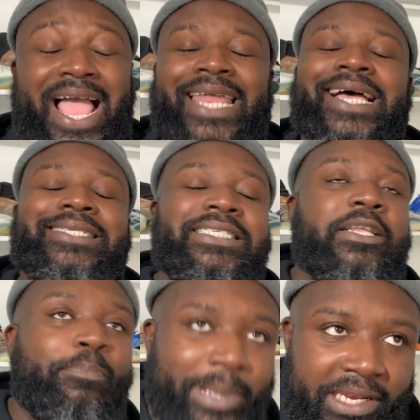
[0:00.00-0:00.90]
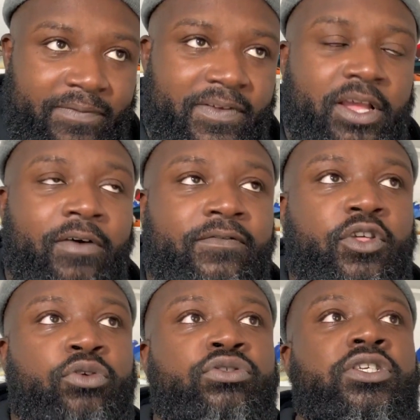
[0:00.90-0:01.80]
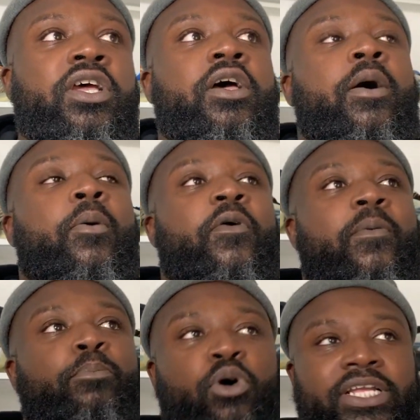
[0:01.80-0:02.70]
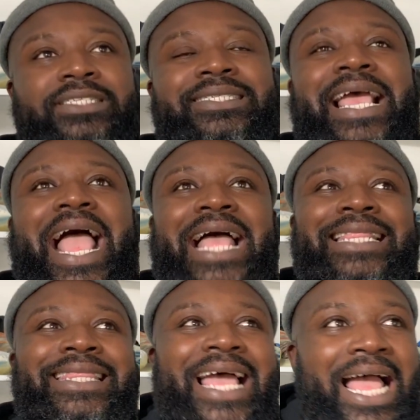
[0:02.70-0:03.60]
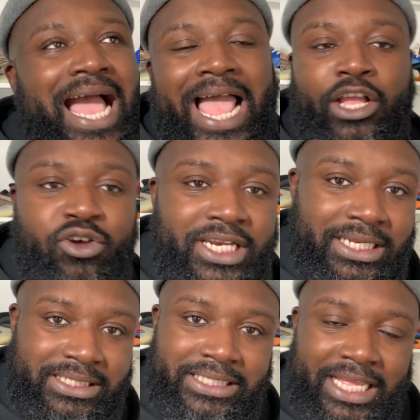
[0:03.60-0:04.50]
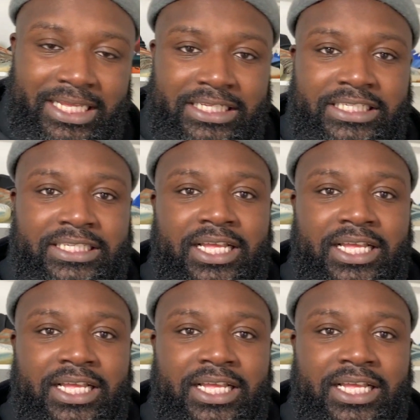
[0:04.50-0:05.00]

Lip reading: And I see the benefit of those points and that iconic status